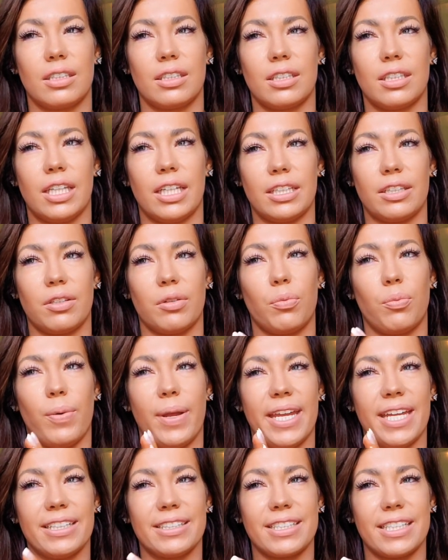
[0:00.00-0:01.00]
like the
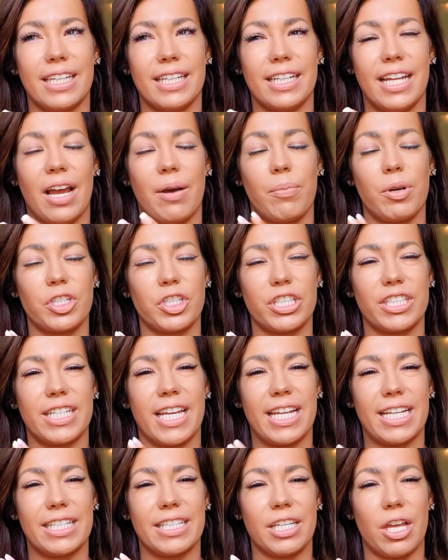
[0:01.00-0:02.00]
weight and how much it
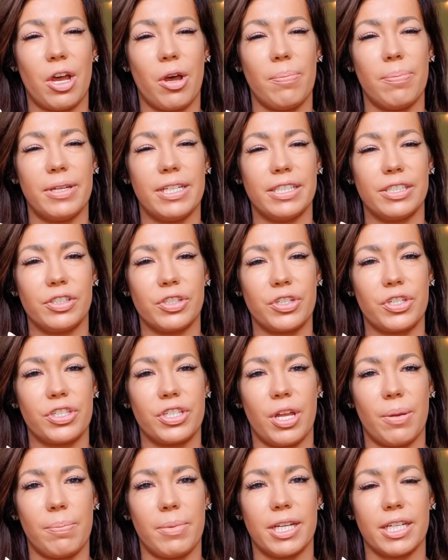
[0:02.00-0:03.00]
takes up in your
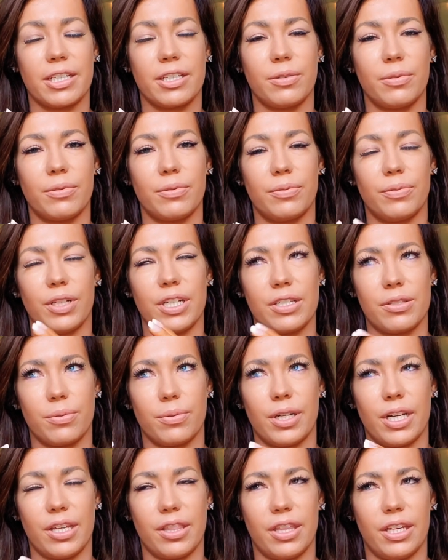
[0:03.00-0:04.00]
stomach is
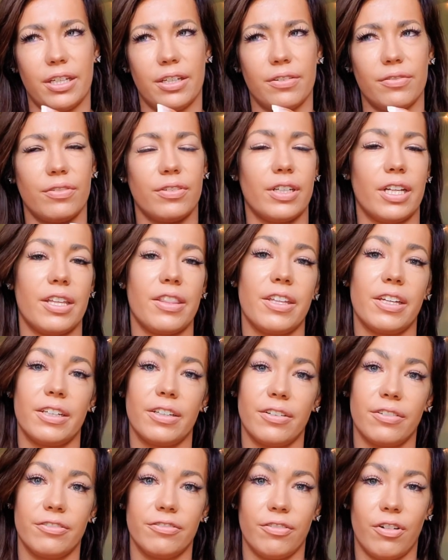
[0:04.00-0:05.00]
what I think of when I think
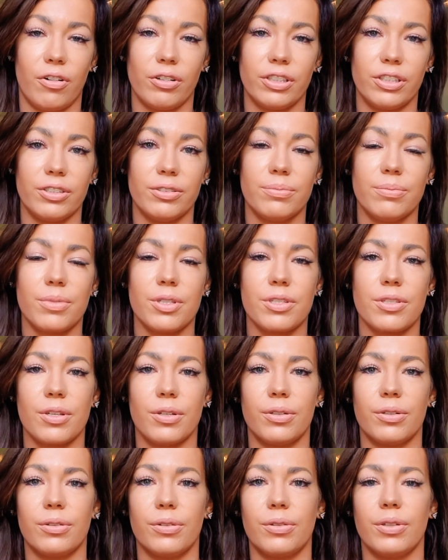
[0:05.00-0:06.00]
of volume.
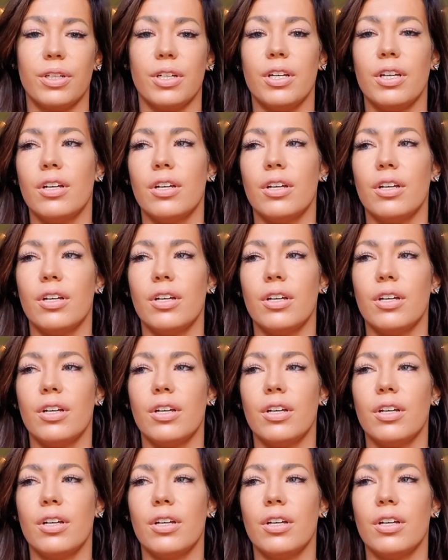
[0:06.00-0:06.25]
So